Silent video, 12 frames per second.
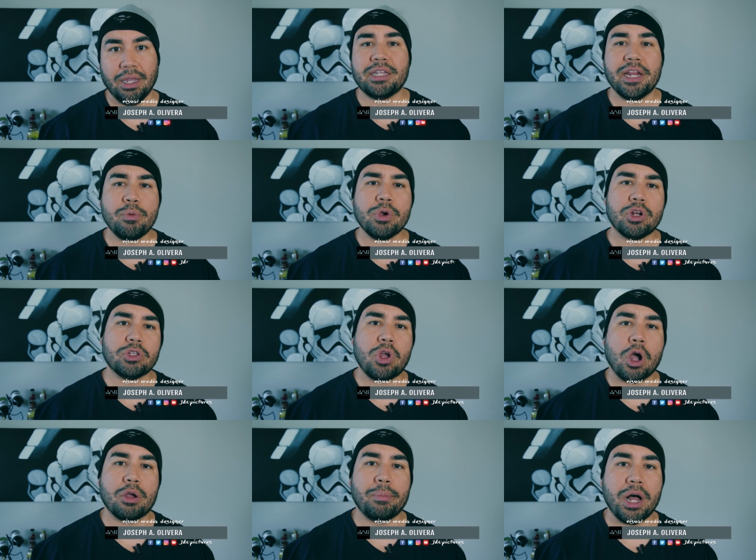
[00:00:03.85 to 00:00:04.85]
Today we're going to
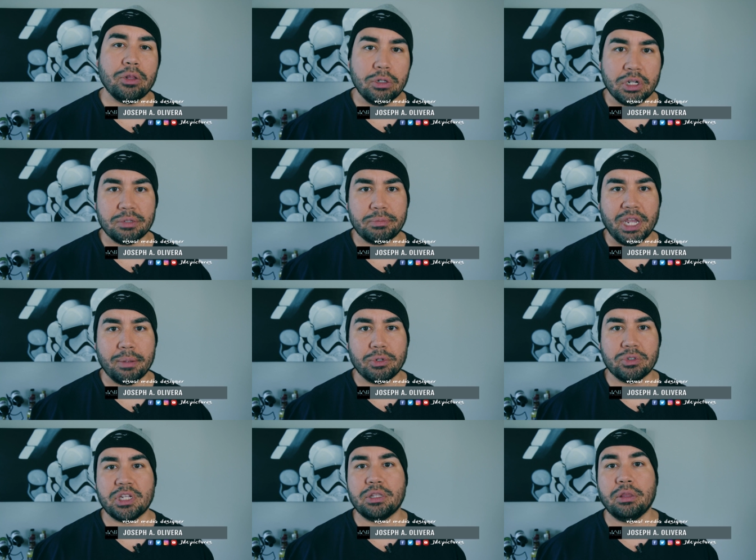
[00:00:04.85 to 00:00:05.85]
talk about lookup
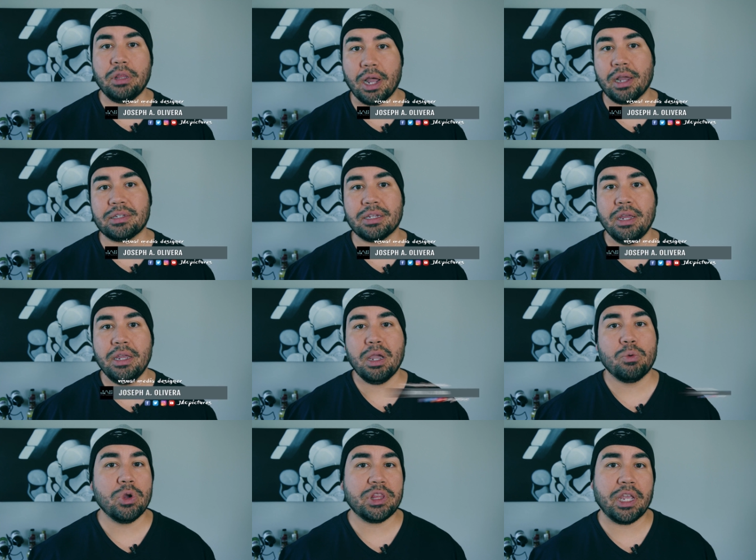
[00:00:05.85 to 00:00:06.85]
tables and LUTs,
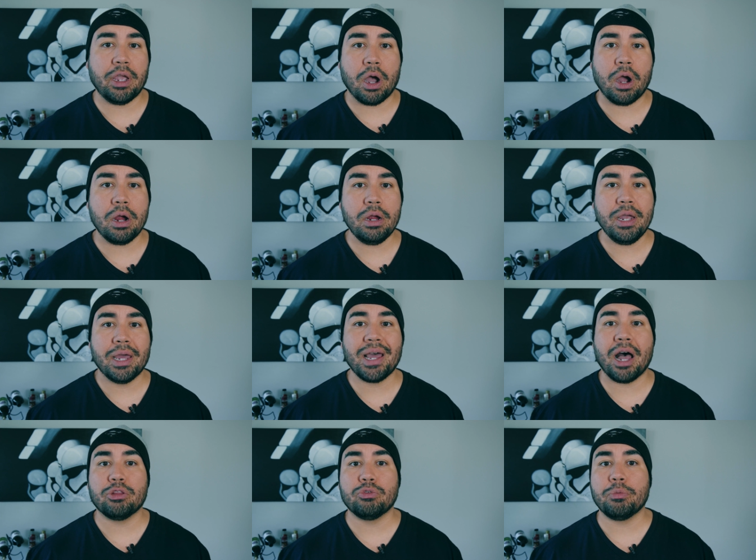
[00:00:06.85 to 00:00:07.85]
and what they are and
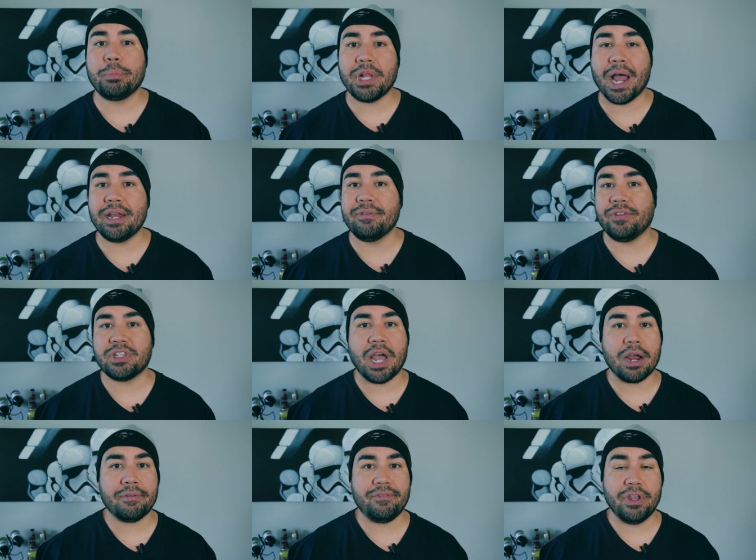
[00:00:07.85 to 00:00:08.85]
how they're applied in
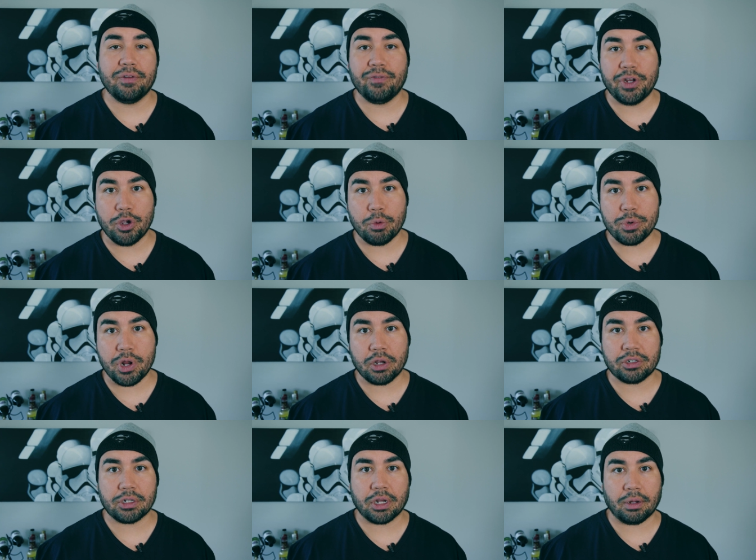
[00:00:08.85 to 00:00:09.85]
photography and video
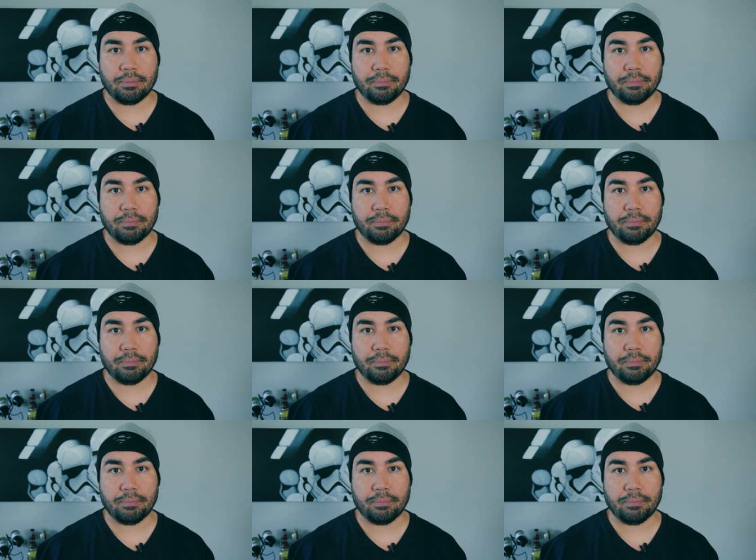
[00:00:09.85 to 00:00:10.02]
production.